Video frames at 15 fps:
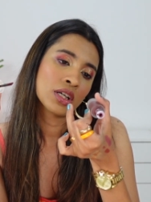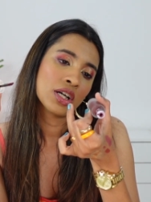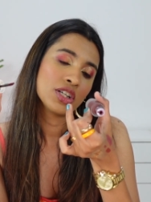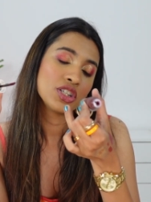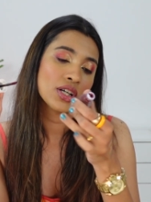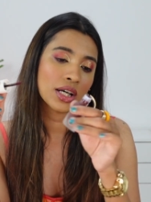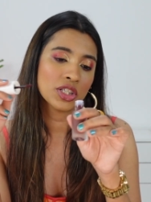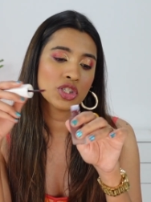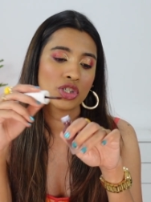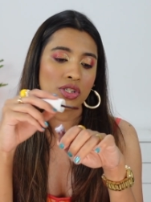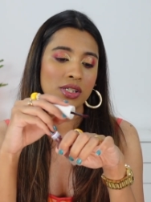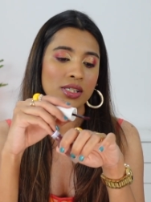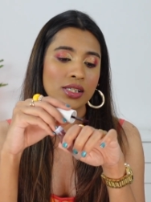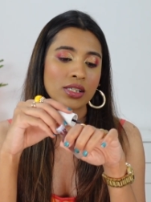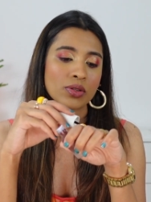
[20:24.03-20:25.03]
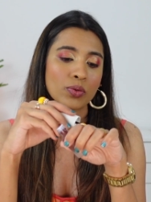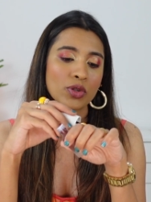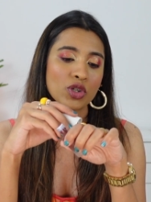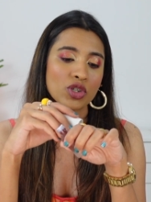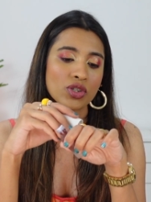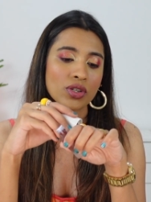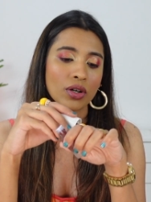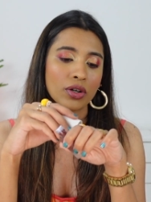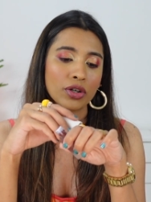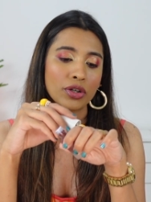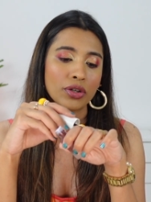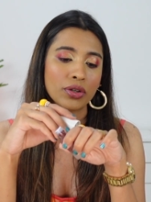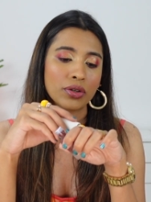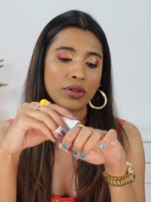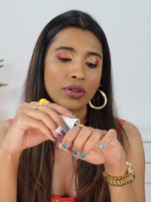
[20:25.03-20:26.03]
Duchess, which is a
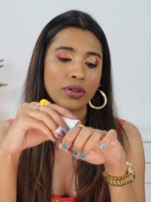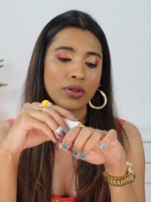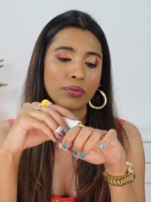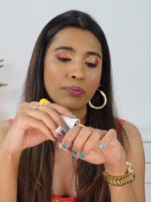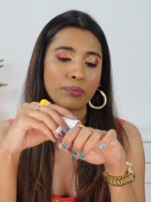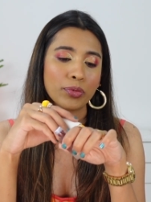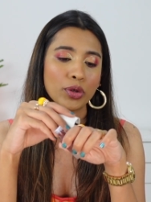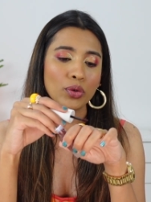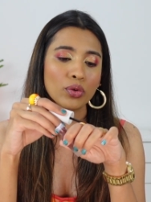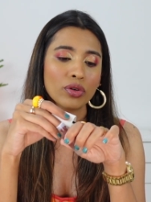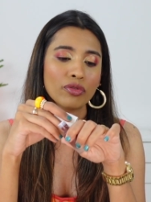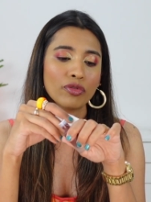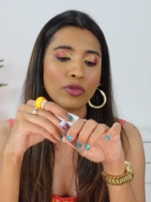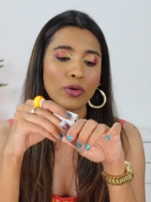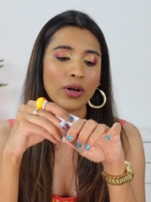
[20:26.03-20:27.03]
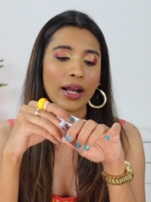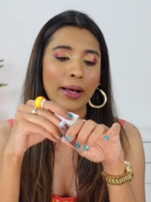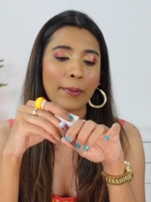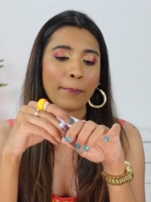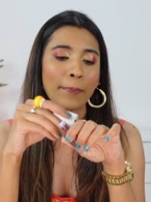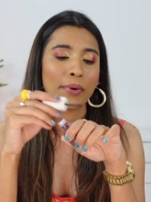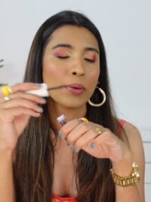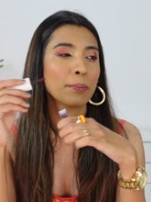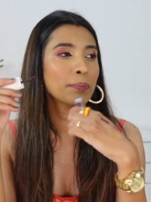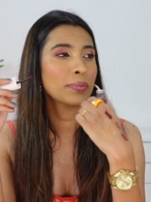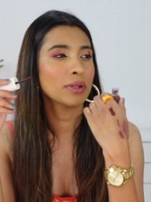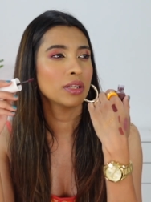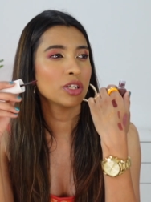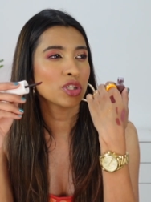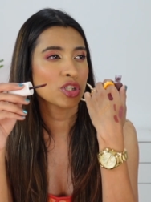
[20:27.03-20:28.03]
beautiful like
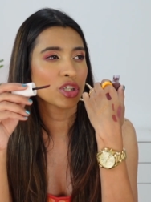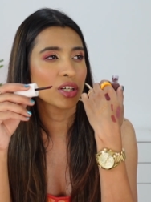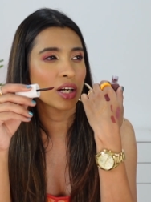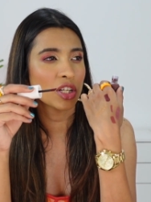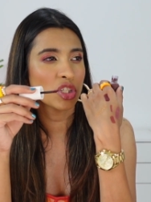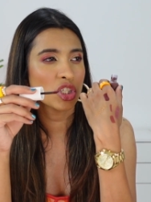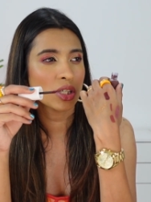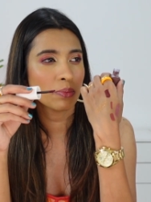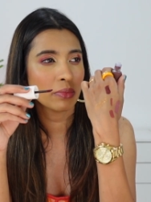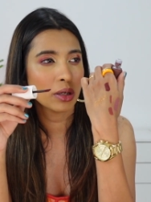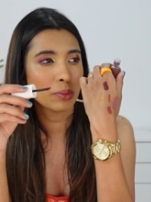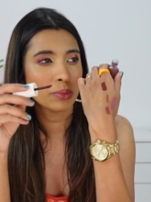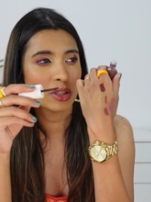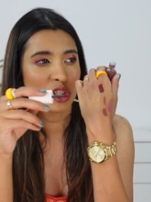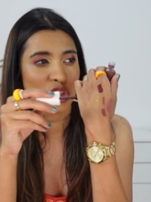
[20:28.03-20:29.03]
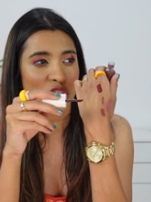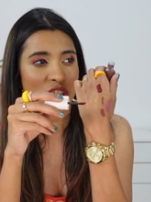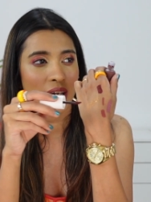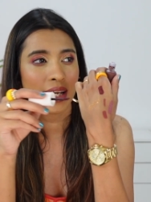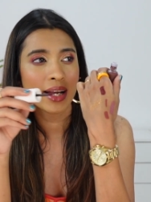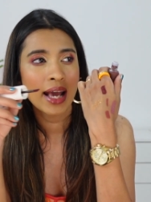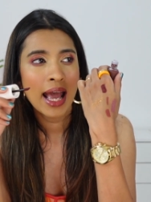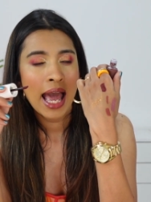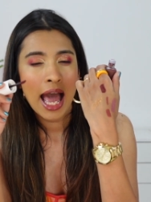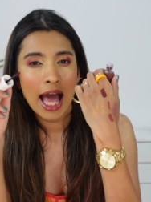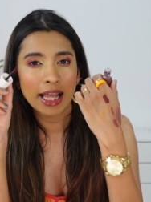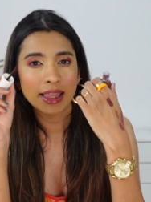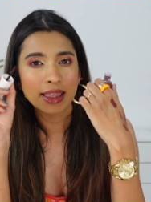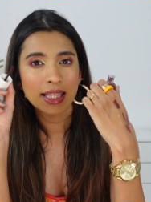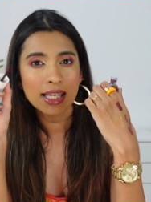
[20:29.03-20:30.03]
purplish grungy purple shade,
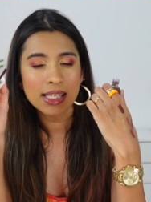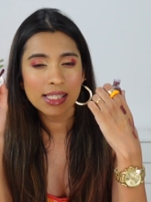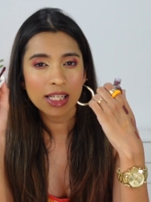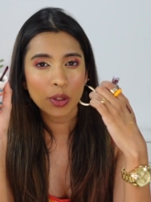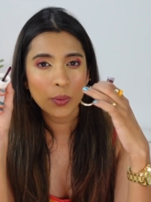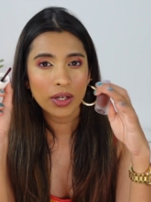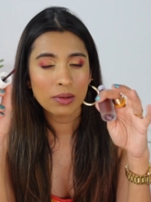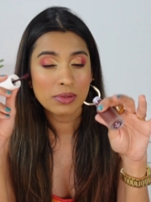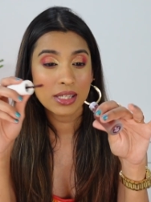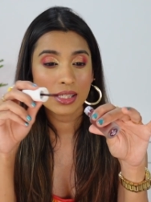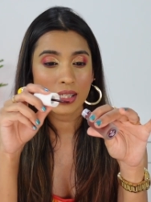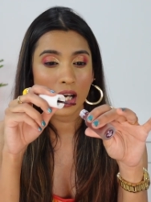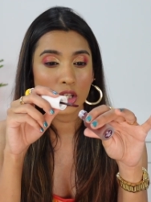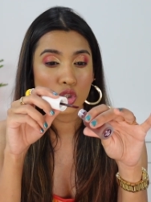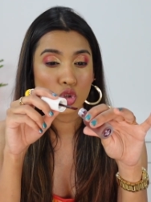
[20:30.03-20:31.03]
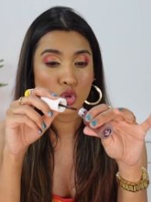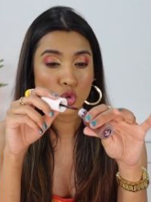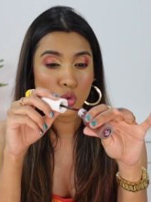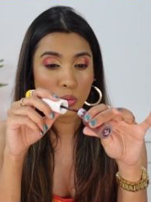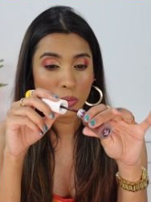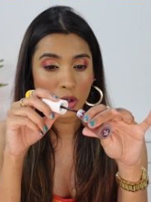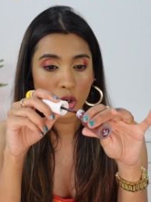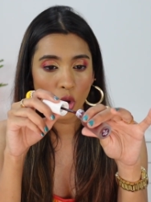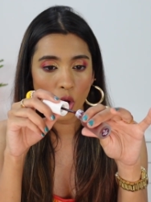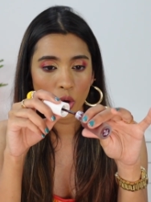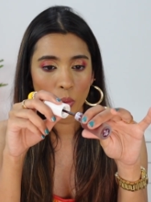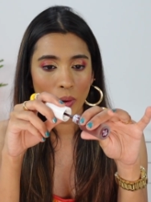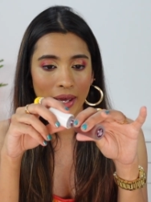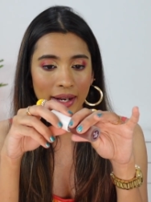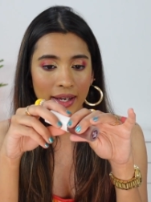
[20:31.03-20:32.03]
and these liquid lipsticks are super long
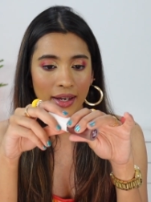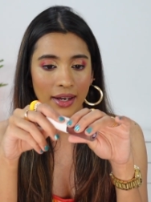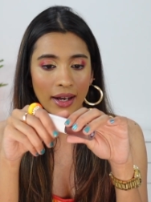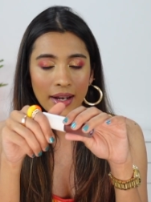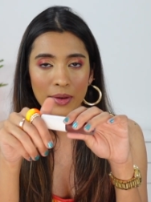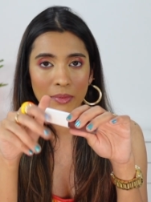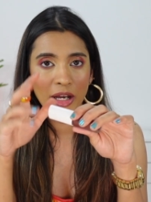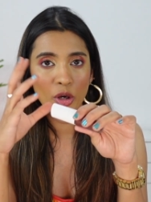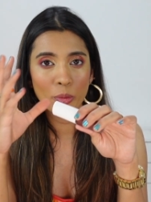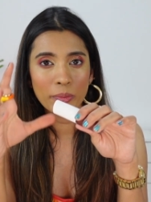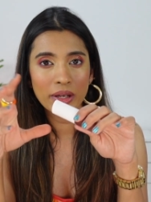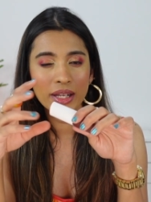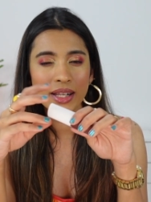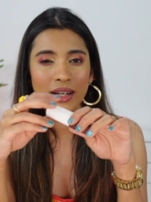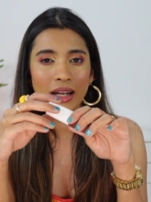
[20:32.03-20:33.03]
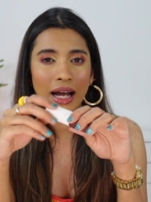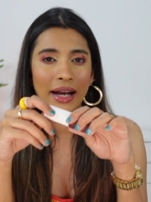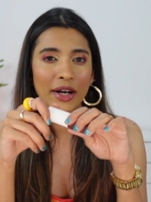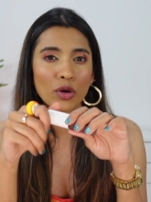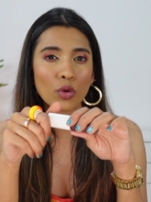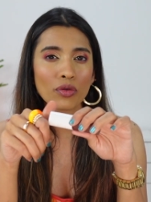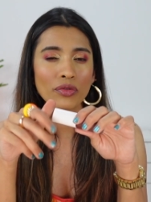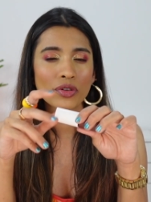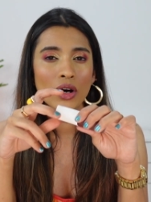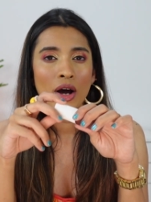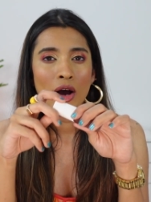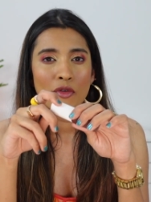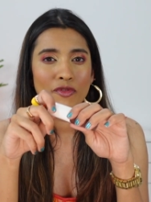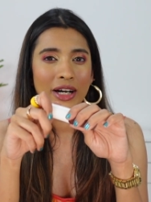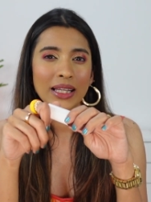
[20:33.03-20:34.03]
wearing in my opinion. I don't
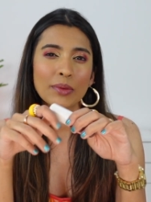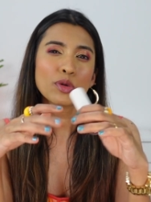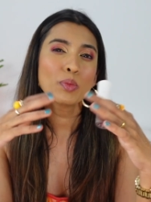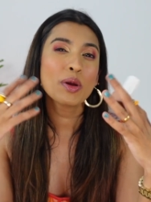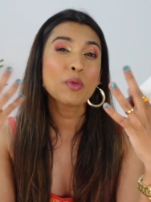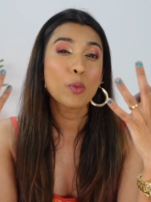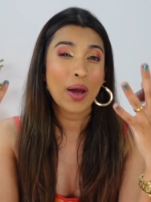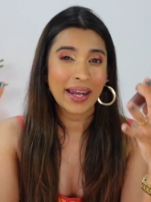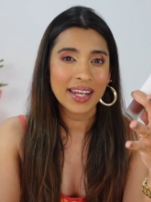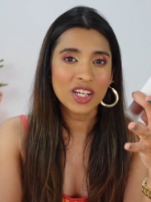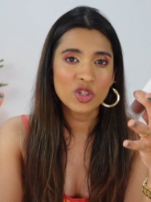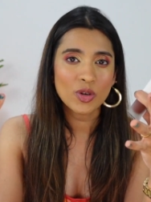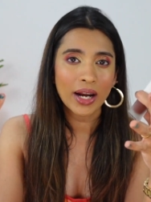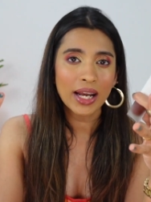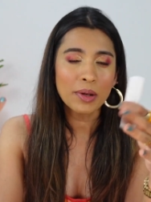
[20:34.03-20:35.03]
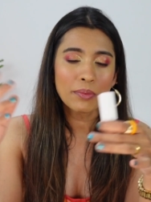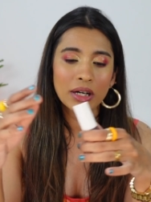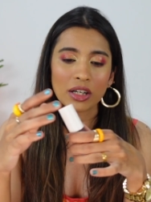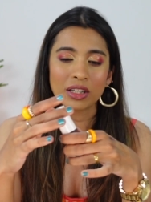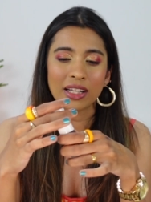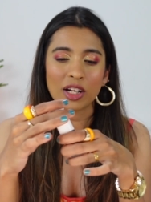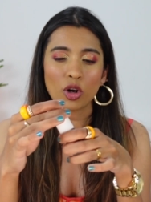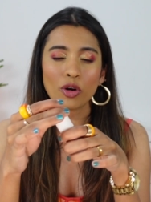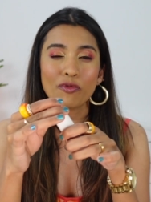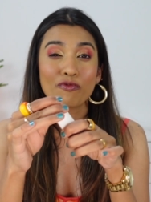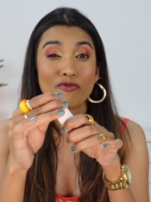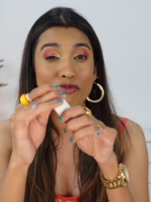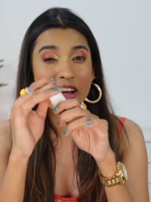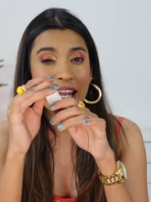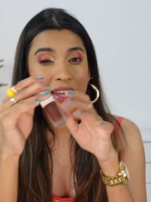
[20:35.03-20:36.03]
find them to be very drying, but they're
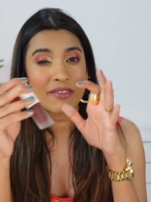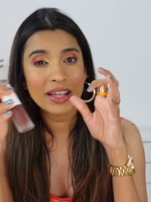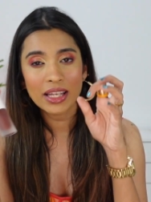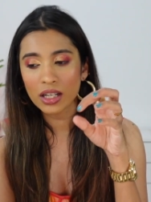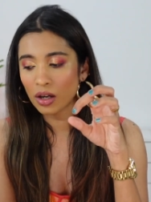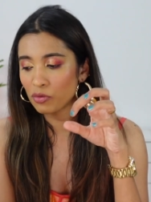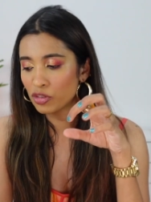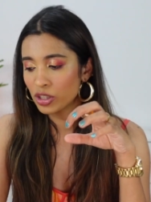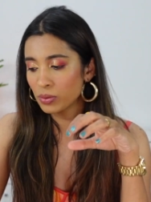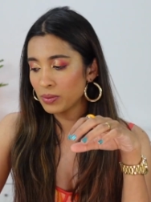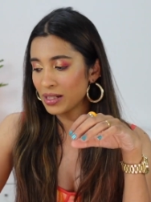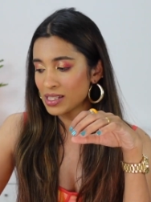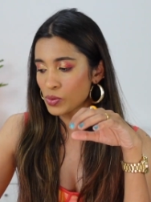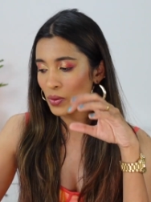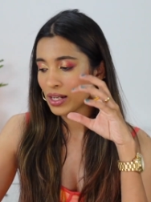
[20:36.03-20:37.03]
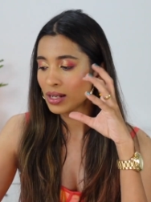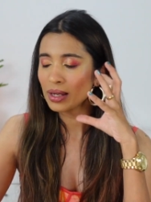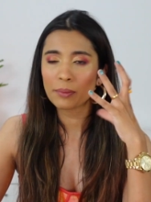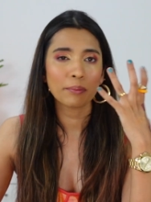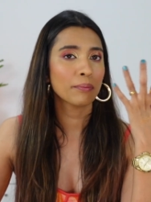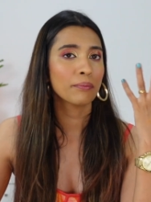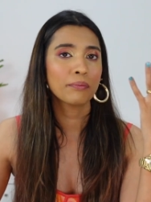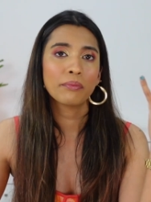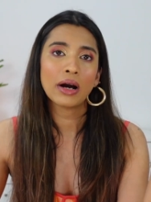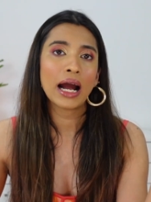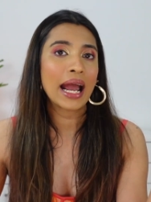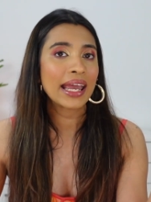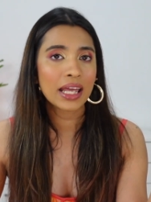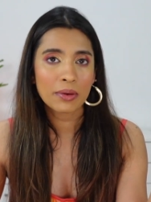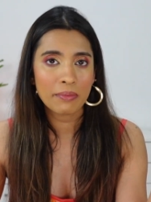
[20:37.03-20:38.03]
not very, very comfortable as well. Like
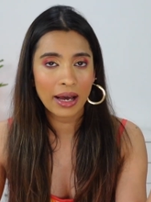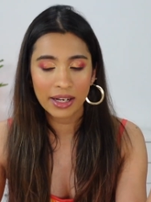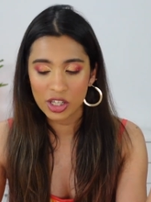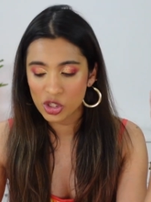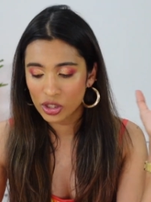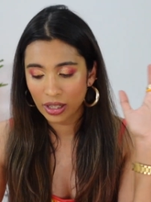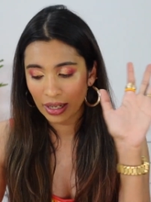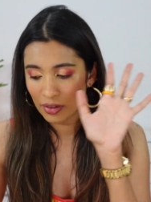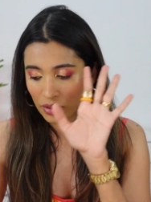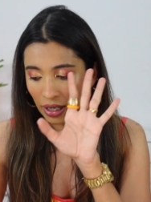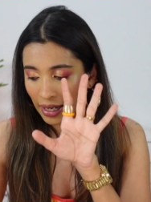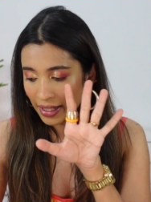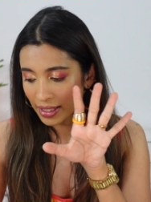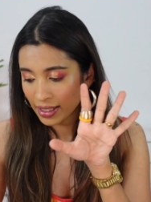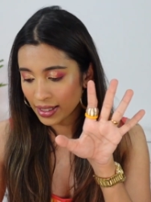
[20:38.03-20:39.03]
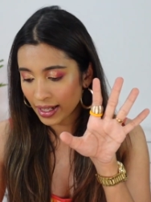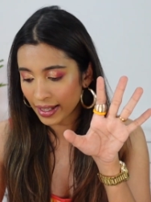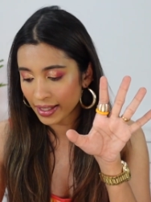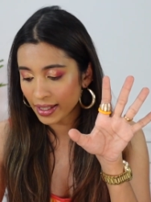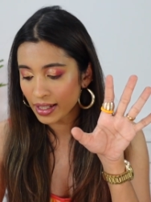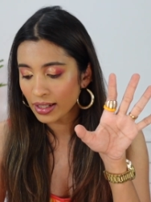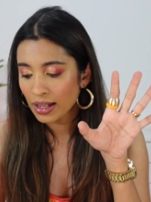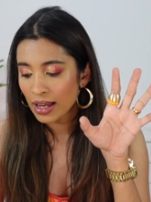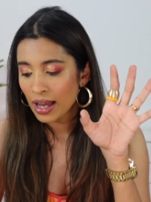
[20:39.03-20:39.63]
I can manage it. I really like it.